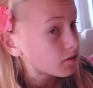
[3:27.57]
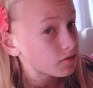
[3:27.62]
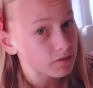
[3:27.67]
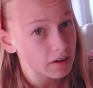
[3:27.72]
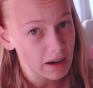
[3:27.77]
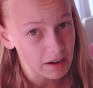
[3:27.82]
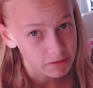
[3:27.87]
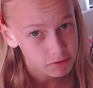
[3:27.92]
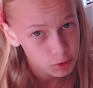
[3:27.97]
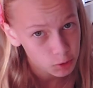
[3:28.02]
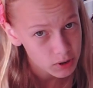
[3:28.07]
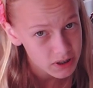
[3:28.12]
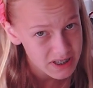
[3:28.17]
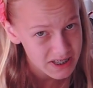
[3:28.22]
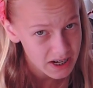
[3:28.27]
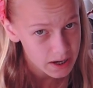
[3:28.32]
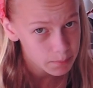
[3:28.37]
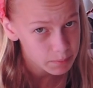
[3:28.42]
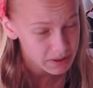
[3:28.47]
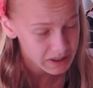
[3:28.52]
five
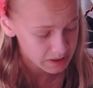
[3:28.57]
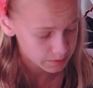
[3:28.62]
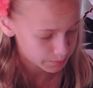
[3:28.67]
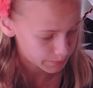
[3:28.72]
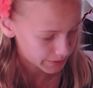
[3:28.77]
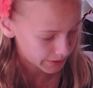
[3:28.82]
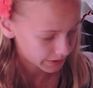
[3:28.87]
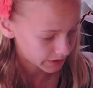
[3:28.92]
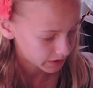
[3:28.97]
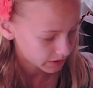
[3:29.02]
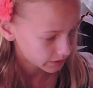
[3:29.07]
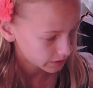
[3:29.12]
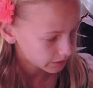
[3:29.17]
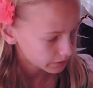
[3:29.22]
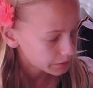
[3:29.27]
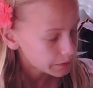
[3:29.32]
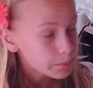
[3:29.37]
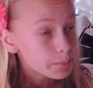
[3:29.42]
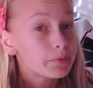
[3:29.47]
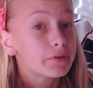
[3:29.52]
toys that I'm keeping,
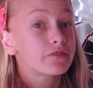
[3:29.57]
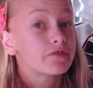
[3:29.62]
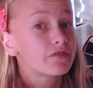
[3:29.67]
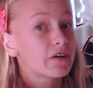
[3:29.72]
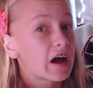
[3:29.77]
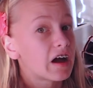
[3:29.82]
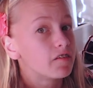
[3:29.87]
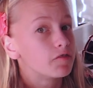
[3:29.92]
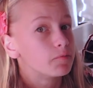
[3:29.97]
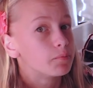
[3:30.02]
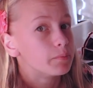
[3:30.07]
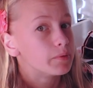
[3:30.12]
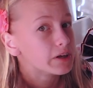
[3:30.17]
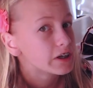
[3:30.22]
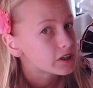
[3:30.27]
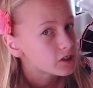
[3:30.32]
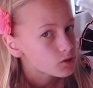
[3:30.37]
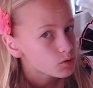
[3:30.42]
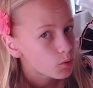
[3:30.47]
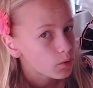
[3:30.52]
but five
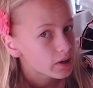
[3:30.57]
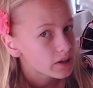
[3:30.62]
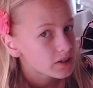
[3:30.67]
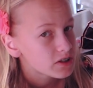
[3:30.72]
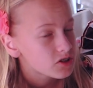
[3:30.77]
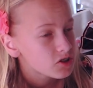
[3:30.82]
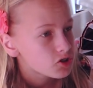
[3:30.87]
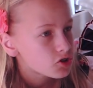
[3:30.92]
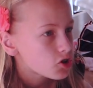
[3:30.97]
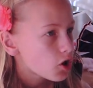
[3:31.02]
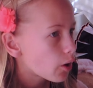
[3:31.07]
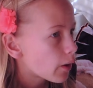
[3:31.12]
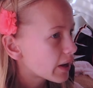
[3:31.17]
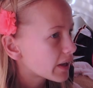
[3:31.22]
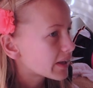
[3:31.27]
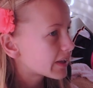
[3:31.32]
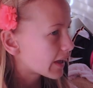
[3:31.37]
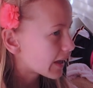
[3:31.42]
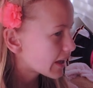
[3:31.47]
big toys. So I